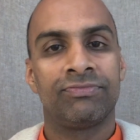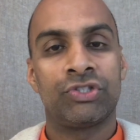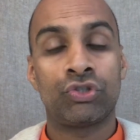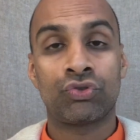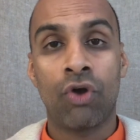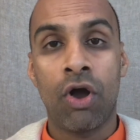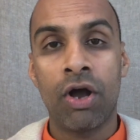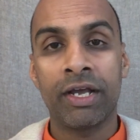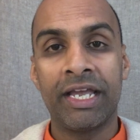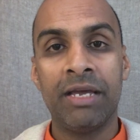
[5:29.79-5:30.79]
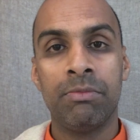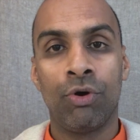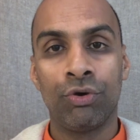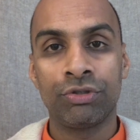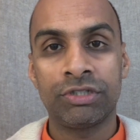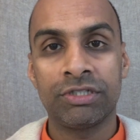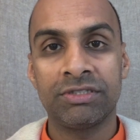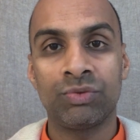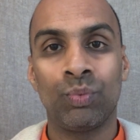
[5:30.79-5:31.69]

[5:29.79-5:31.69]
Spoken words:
Strong emotions